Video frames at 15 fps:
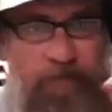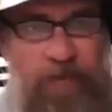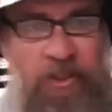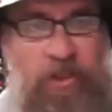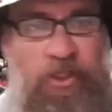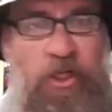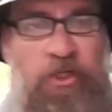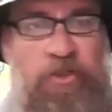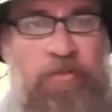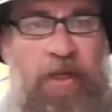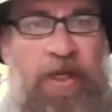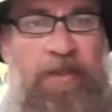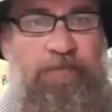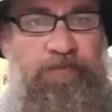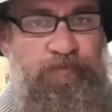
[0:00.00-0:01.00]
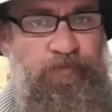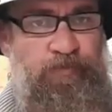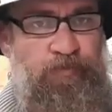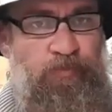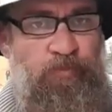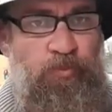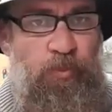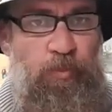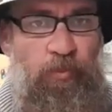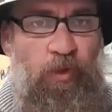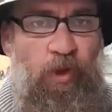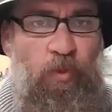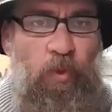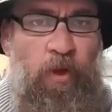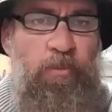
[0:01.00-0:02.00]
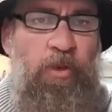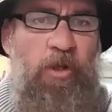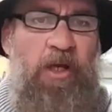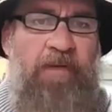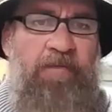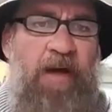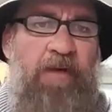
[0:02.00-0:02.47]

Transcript: Excuse me. We believe